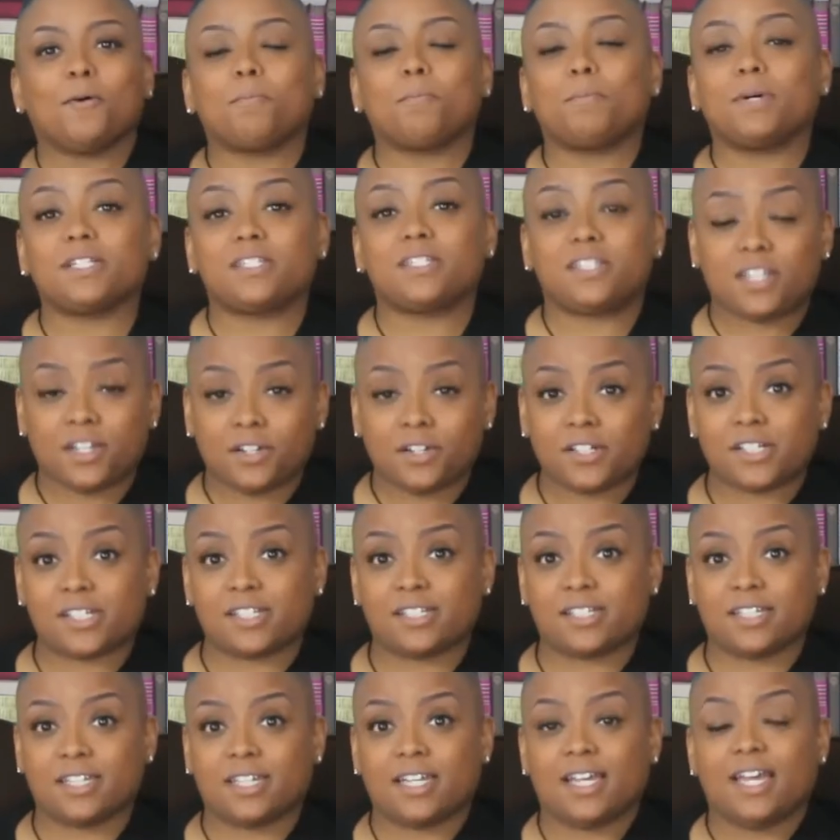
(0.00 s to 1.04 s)
But
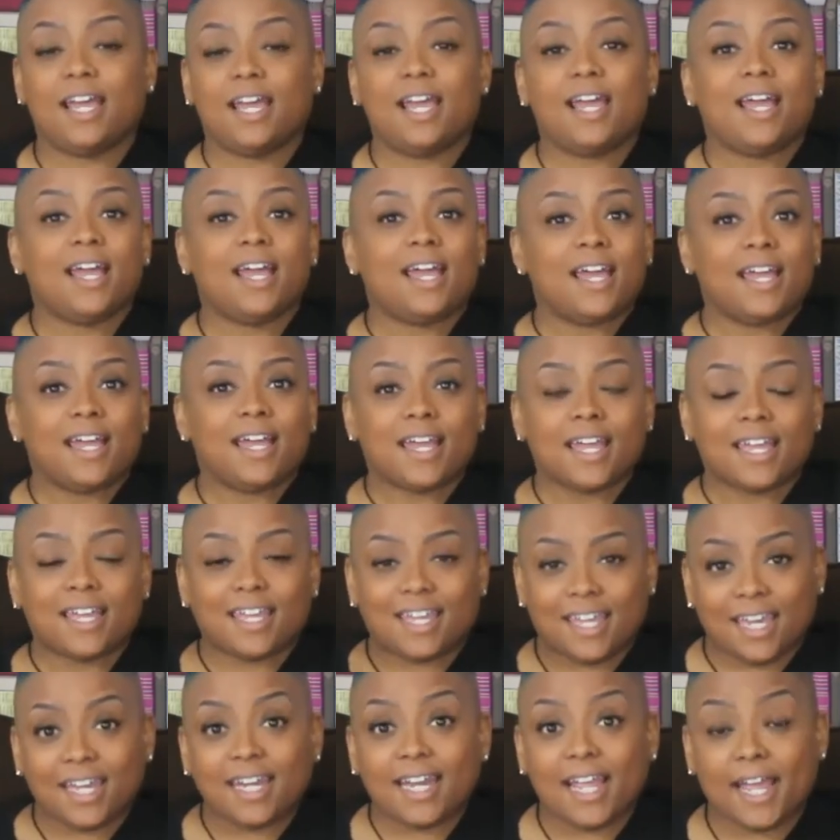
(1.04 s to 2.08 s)
seriously,
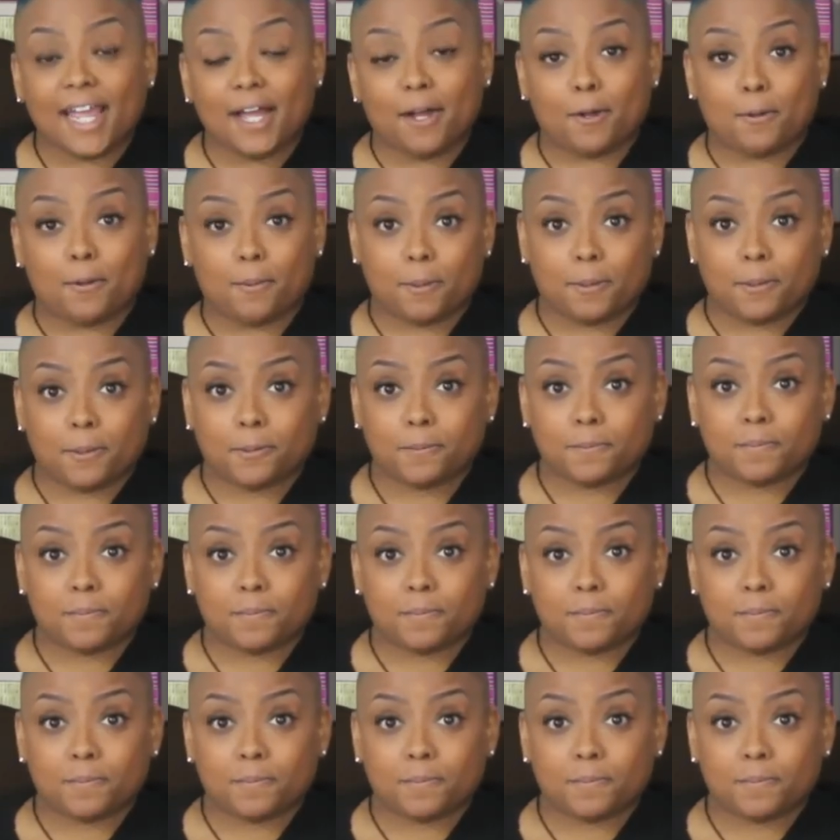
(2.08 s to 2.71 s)
get help